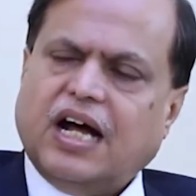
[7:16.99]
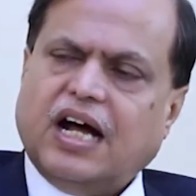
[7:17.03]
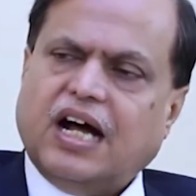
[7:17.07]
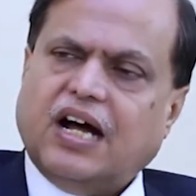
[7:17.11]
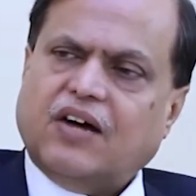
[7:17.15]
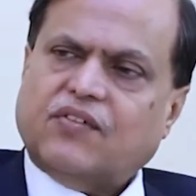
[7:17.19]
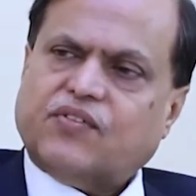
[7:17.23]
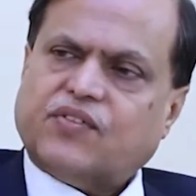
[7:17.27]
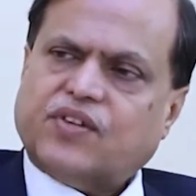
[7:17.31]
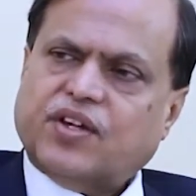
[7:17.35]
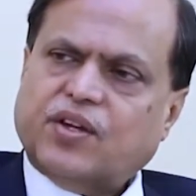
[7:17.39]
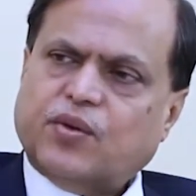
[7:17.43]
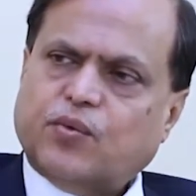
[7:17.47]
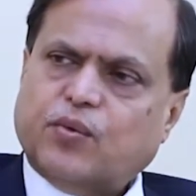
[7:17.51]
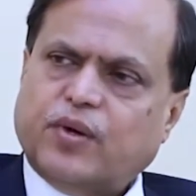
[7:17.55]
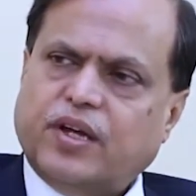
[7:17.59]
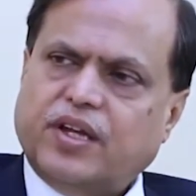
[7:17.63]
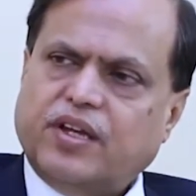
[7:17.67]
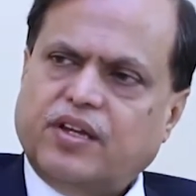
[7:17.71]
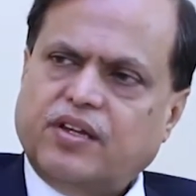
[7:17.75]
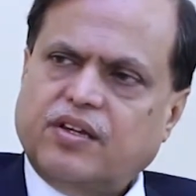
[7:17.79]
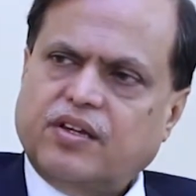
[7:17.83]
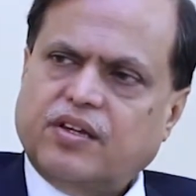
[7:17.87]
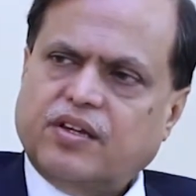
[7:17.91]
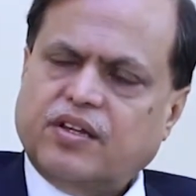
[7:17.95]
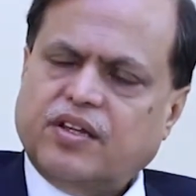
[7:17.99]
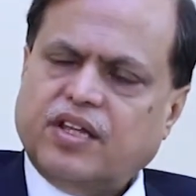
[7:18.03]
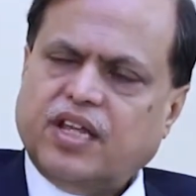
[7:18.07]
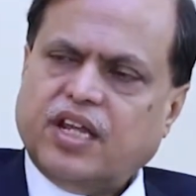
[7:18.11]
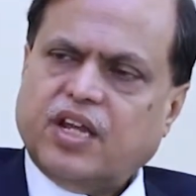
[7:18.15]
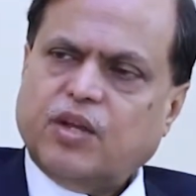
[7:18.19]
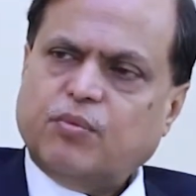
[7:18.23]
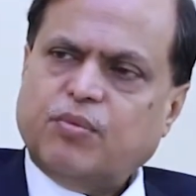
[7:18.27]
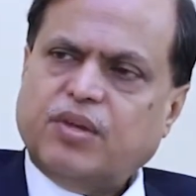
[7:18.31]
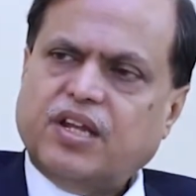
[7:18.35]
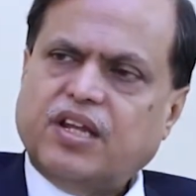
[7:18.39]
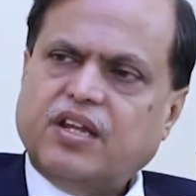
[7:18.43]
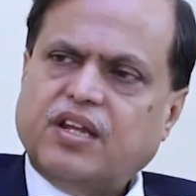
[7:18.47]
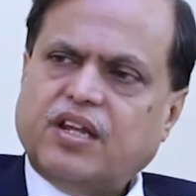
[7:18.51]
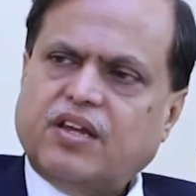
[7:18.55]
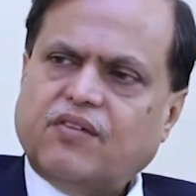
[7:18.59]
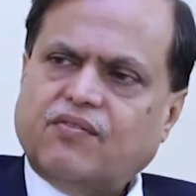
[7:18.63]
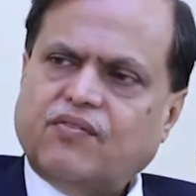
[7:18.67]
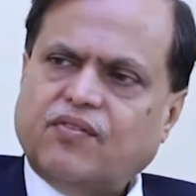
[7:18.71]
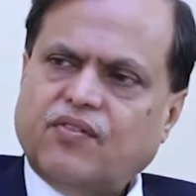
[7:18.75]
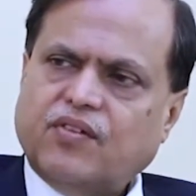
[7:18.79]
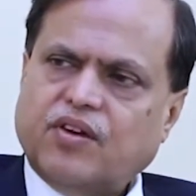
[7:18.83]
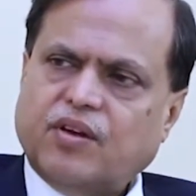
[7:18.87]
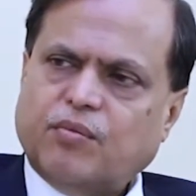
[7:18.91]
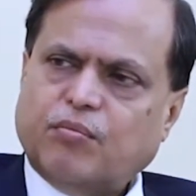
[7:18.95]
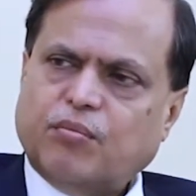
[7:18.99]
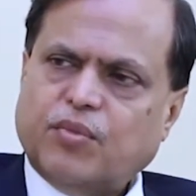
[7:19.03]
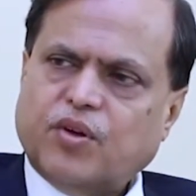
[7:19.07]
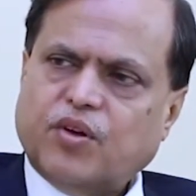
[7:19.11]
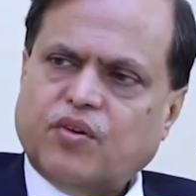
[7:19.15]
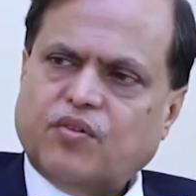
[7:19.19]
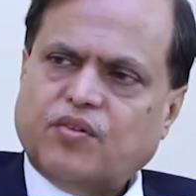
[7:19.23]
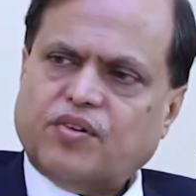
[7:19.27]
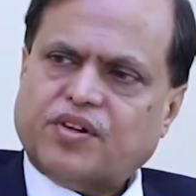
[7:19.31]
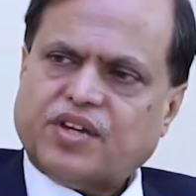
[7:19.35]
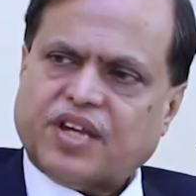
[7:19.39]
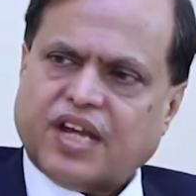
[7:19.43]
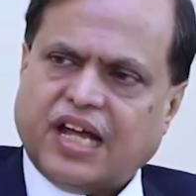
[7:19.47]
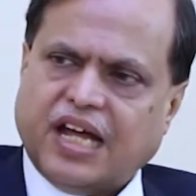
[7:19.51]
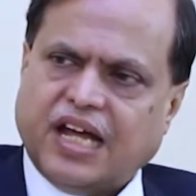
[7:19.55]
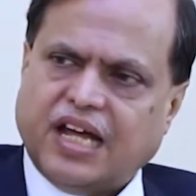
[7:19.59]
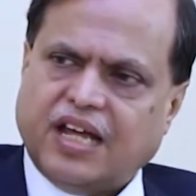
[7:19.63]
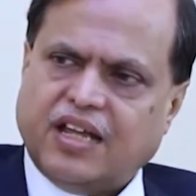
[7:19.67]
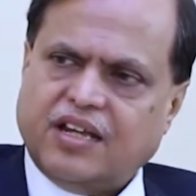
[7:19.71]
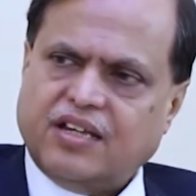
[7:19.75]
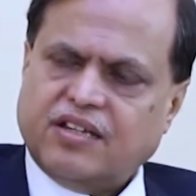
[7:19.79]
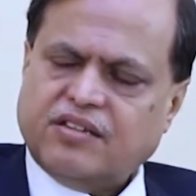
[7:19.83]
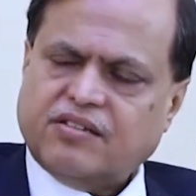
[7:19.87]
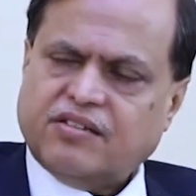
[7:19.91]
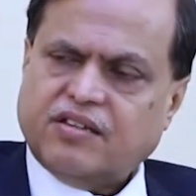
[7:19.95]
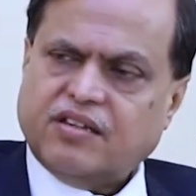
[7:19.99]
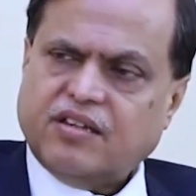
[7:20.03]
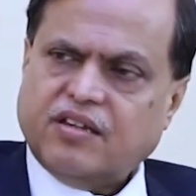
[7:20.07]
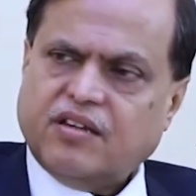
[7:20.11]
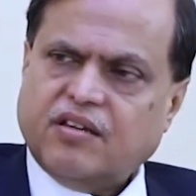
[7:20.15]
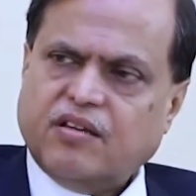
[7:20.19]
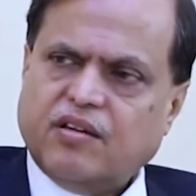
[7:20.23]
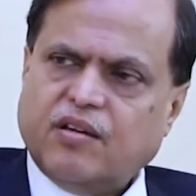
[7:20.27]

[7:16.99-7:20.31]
After one year, there have been enough number of trials,